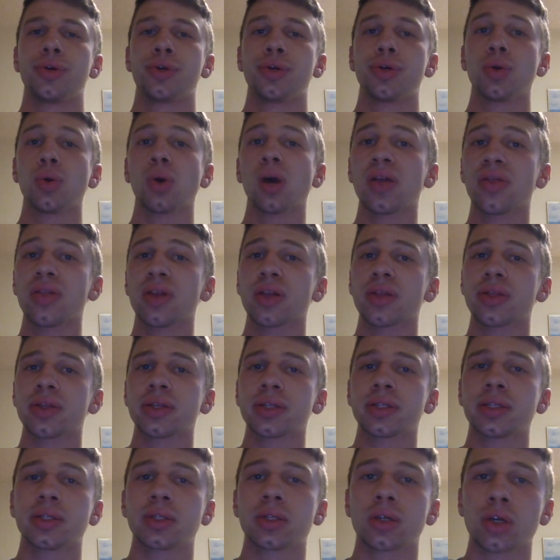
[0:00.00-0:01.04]
do I think
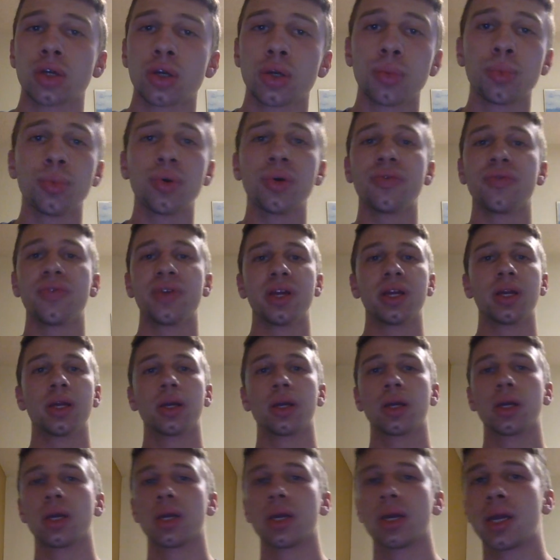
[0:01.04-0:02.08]
this is a good movie?
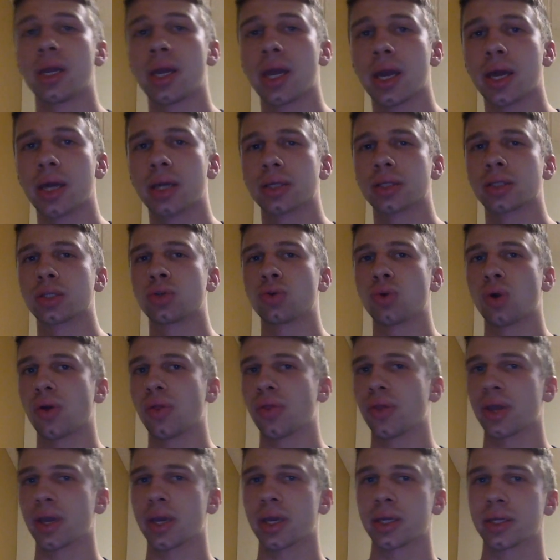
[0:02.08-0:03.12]
Yes. Do I
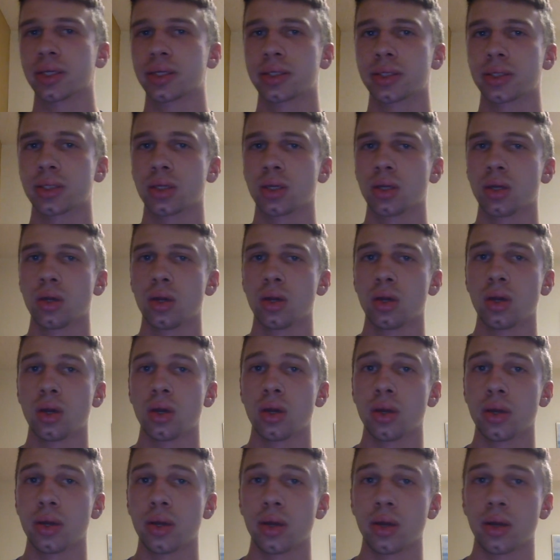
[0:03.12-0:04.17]
think it's
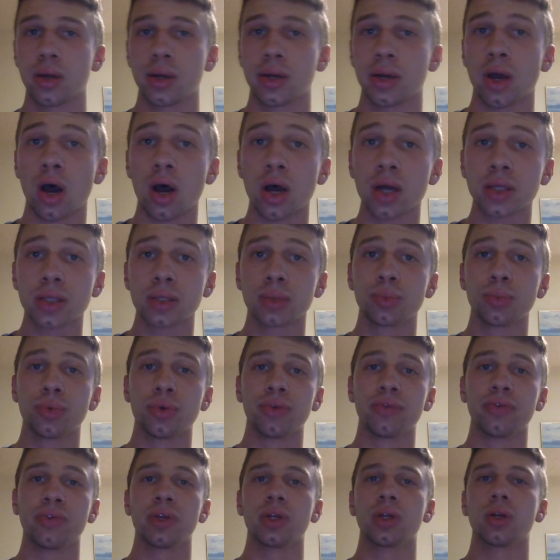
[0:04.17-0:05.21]
an awesome
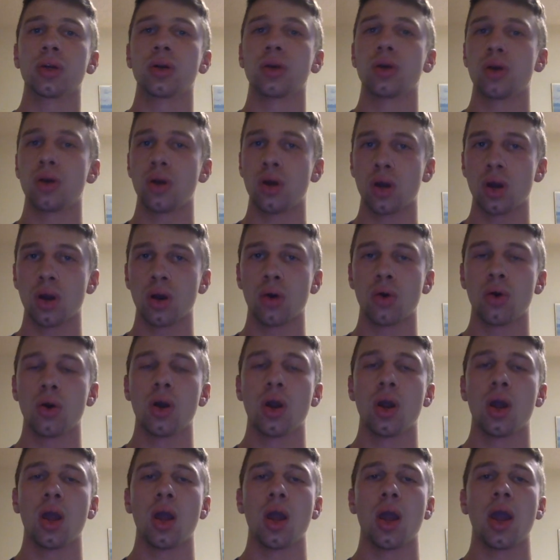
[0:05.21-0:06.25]
movie? No.
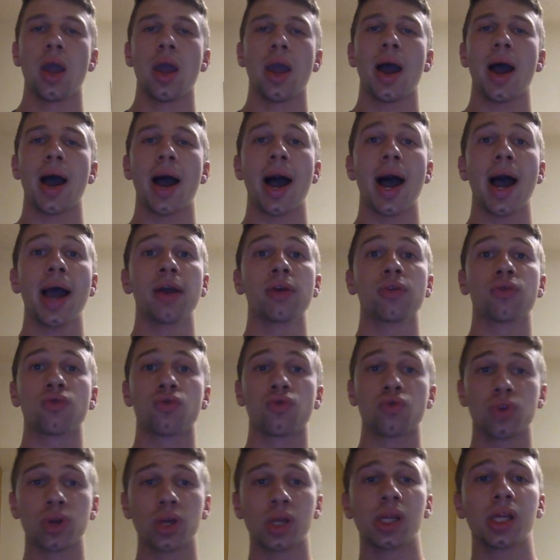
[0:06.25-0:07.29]
I
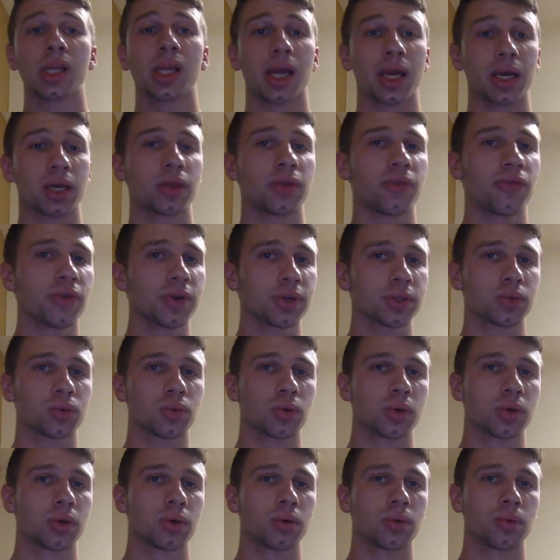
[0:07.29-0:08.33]
really liked the first one.
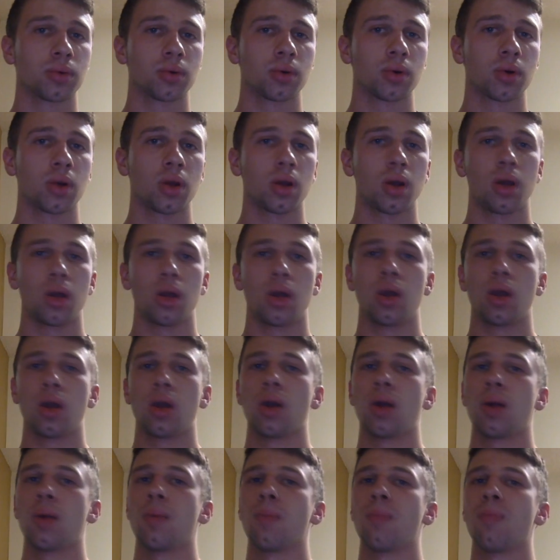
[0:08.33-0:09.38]

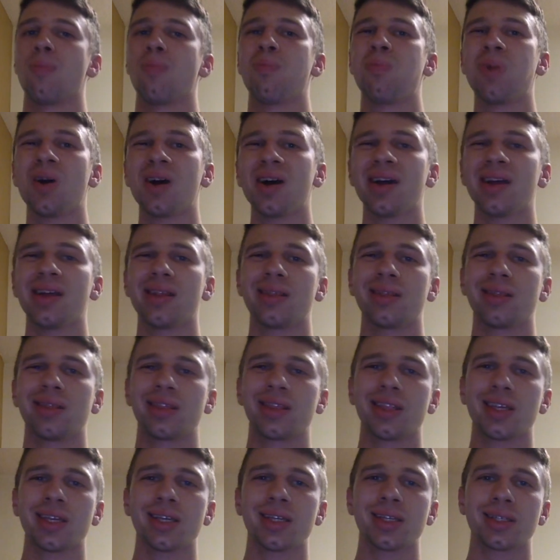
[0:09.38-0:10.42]
But
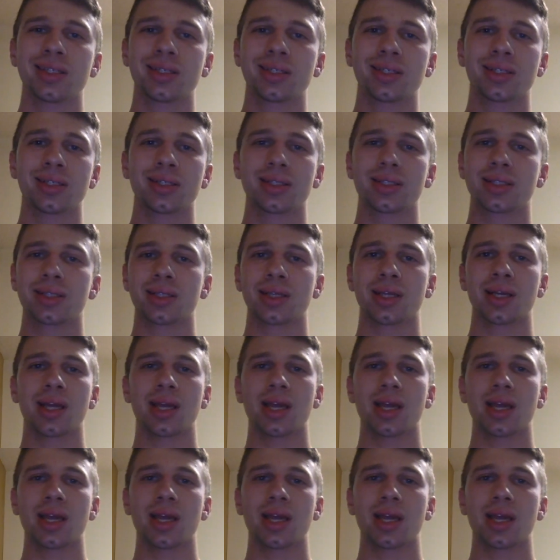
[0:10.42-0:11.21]
this just,